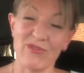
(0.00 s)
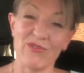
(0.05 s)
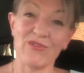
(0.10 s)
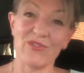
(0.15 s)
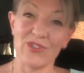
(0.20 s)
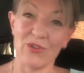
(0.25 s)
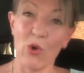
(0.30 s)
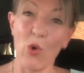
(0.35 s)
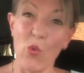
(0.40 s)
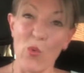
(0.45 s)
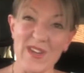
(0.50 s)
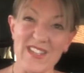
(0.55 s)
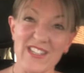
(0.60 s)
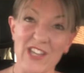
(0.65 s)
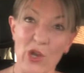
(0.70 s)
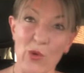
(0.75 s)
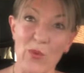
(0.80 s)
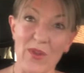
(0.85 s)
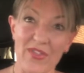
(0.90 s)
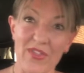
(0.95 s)
always
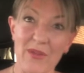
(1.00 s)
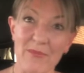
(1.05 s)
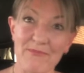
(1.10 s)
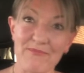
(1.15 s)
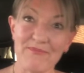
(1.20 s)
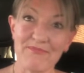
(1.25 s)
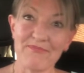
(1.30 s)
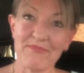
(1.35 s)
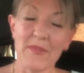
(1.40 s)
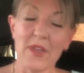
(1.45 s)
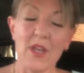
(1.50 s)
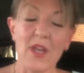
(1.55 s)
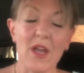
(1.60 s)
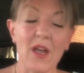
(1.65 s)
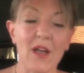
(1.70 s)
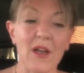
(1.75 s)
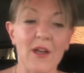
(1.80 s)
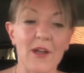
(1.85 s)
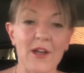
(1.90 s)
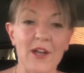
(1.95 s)
go with them.
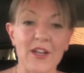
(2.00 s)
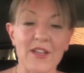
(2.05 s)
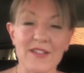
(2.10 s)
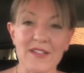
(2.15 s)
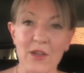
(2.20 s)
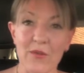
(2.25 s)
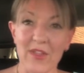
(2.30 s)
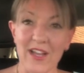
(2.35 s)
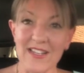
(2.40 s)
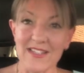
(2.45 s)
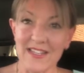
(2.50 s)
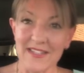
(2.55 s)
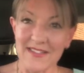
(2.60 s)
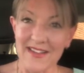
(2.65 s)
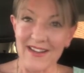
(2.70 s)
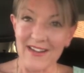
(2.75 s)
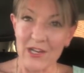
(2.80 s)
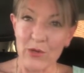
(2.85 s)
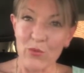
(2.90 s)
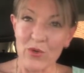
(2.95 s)
So that's
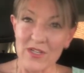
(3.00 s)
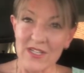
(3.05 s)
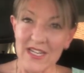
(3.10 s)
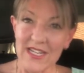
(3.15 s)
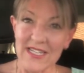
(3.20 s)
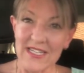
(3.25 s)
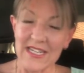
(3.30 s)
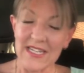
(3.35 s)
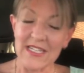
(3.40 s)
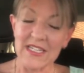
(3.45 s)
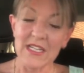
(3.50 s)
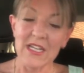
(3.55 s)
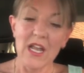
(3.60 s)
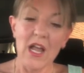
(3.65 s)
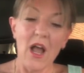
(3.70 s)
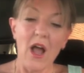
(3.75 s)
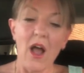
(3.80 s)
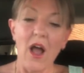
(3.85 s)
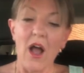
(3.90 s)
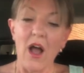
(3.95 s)
exactly what I did.
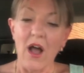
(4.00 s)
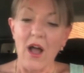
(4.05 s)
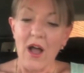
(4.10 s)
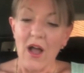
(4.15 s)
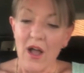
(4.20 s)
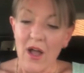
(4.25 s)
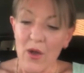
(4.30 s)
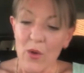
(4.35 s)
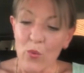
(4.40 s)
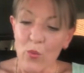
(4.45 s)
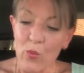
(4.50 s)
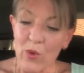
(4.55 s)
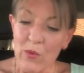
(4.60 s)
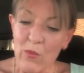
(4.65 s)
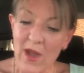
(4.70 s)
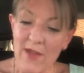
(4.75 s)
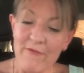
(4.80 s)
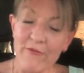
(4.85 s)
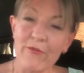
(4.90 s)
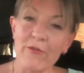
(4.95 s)
We
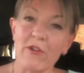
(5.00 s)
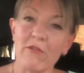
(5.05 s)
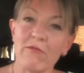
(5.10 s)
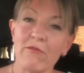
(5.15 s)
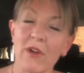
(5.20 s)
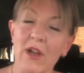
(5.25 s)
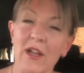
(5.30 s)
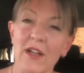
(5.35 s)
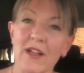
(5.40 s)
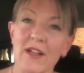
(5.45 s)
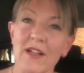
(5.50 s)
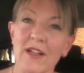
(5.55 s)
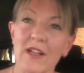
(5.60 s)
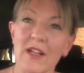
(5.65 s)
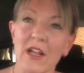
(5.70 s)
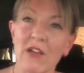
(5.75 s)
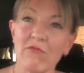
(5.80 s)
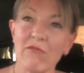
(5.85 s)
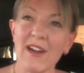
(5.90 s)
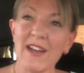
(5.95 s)
went for
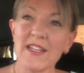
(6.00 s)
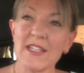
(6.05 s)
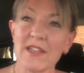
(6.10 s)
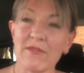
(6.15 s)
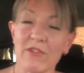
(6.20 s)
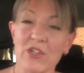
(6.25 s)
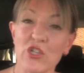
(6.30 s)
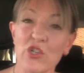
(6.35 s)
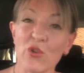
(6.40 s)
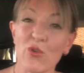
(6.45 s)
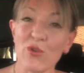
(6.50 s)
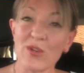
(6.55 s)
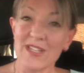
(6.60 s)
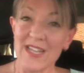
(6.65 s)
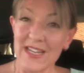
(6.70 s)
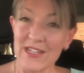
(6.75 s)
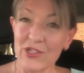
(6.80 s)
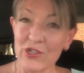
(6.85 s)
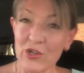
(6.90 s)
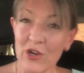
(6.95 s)
a relatively short
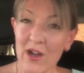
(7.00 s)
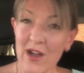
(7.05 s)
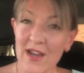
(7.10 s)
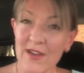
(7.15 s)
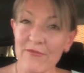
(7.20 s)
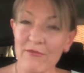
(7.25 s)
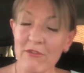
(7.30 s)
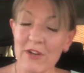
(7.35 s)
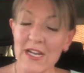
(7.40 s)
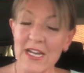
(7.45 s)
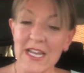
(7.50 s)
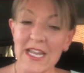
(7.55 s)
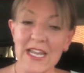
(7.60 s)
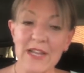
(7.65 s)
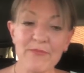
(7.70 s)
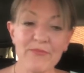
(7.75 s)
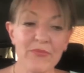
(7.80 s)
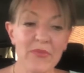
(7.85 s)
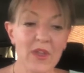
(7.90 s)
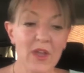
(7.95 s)
test drive, really.
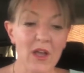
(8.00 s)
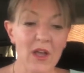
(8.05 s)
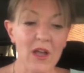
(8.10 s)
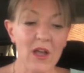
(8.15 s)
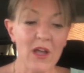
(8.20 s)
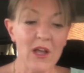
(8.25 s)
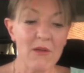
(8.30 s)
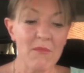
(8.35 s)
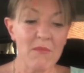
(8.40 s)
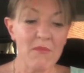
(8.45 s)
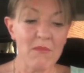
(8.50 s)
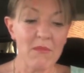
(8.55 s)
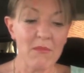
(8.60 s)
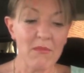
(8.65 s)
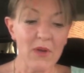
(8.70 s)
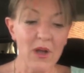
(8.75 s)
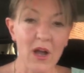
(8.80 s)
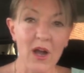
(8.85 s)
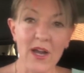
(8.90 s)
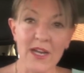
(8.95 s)

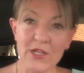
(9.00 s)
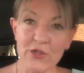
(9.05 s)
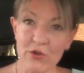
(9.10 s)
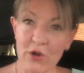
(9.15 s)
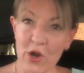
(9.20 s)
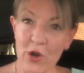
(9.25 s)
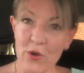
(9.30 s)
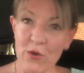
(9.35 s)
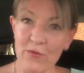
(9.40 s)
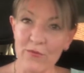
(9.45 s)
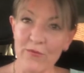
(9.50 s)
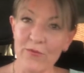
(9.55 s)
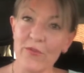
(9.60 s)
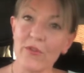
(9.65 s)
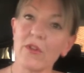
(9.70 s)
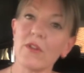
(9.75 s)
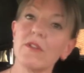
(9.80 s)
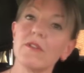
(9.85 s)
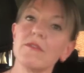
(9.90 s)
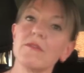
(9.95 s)
I drove
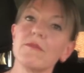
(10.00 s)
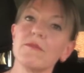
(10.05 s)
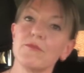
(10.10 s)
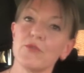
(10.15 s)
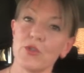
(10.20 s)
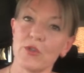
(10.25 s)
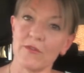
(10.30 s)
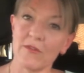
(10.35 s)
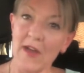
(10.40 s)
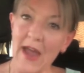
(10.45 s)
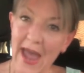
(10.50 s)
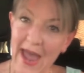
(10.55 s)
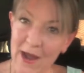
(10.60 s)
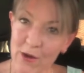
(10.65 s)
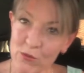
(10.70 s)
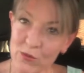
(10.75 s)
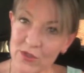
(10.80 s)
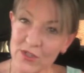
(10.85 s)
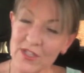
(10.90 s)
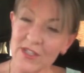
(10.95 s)
sort of
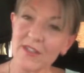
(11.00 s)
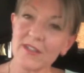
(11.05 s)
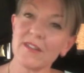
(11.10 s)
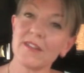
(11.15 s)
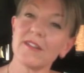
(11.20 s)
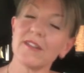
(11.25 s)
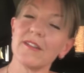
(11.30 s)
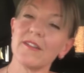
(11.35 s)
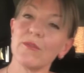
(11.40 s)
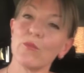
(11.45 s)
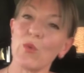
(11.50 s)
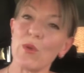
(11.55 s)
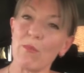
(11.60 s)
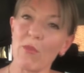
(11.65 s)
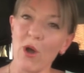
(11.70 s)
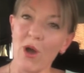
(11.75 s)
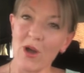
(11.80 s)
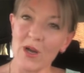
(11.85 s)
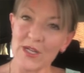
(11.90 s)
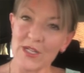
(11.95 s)
out, we
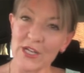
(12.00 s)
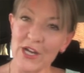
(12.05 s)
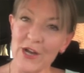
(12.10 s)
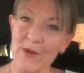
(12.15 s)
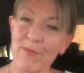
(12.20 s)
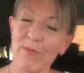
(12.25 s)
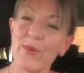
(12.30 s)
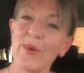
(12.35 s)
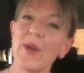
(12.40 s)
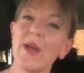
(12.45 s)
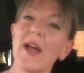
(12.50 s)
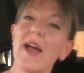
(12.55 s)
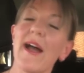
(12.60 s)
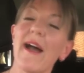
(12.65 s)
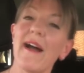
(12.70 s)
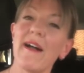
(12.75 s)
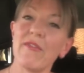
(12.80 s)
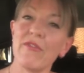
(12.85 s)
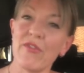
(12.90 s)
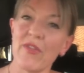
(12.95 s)
parked up,
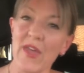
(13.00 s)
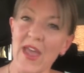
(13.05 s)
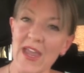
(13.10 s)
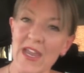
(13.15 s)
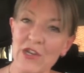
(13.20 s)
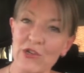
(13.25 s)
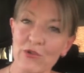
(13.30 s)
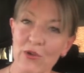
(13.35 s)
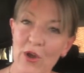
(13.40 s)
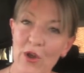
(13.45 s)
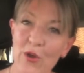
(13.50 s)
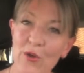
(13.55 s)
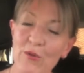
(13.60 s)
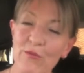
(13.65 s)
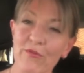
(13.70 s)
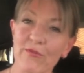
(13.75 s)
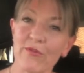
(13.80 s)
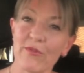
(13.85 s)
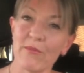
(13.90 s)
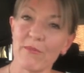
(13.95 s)
and they
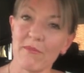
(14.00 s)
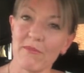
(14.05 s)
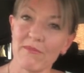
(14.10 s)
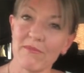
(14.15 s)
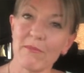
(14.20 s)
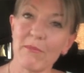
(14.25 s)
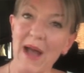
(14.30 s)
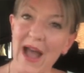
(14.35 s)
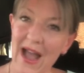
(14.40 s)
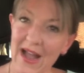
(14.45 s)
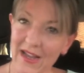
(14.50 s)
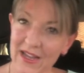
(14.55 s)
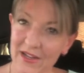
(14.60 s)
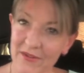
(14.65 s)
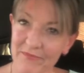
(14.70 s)
drove back,